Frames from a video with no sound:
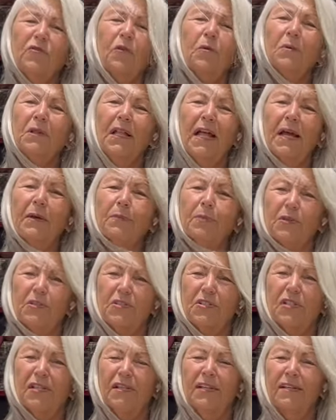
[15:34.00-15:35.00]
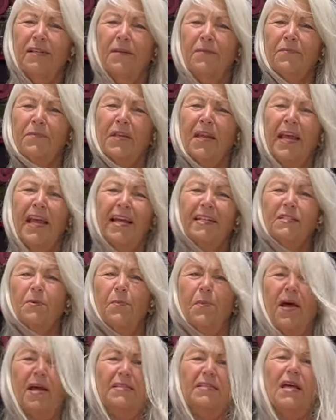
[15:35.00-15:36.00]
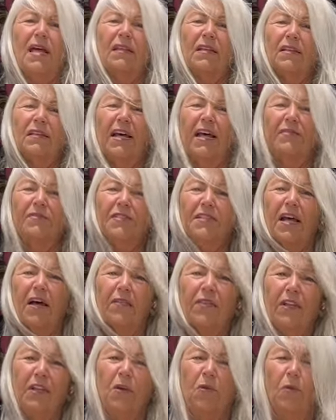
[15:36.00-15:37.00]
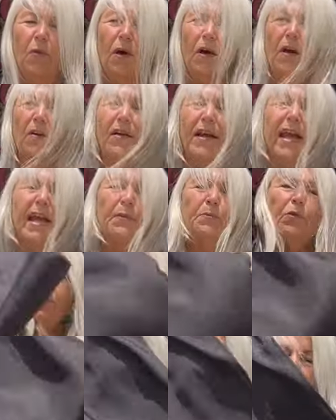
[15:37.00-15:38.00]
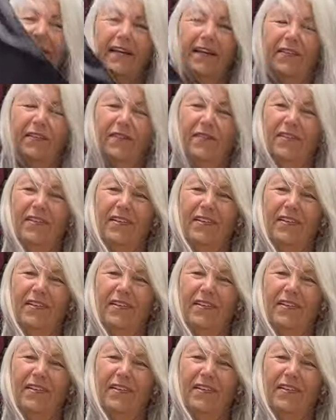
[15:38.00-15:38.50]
from glampers it depends on the lifestyle that you are able to live